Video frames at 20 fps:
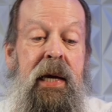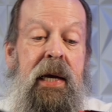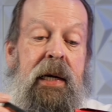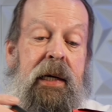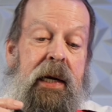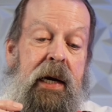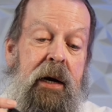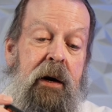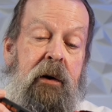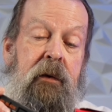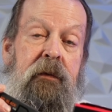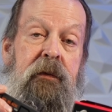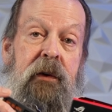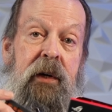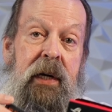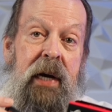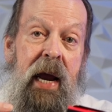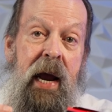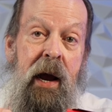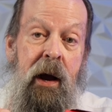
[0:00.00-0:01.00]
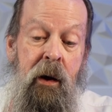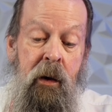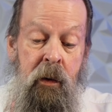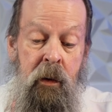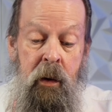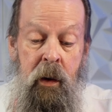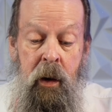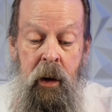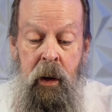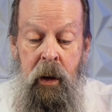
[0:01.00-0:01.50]
in here for now
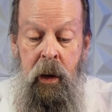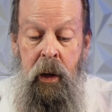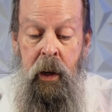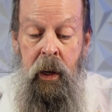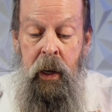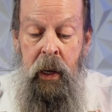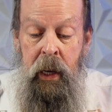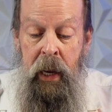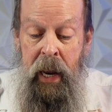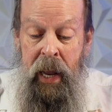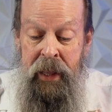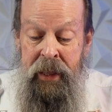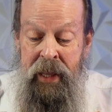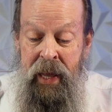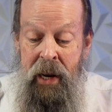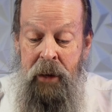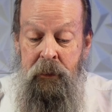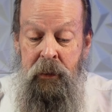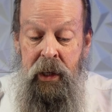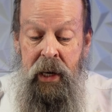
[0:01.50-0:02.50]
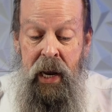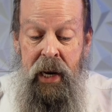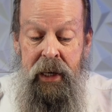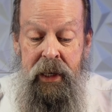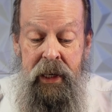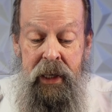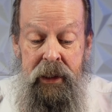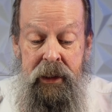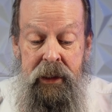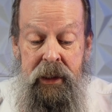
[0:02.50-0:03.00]
and then when I
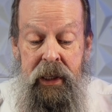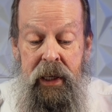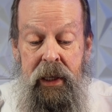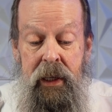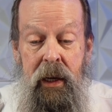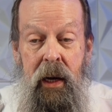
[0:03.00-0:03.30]
get the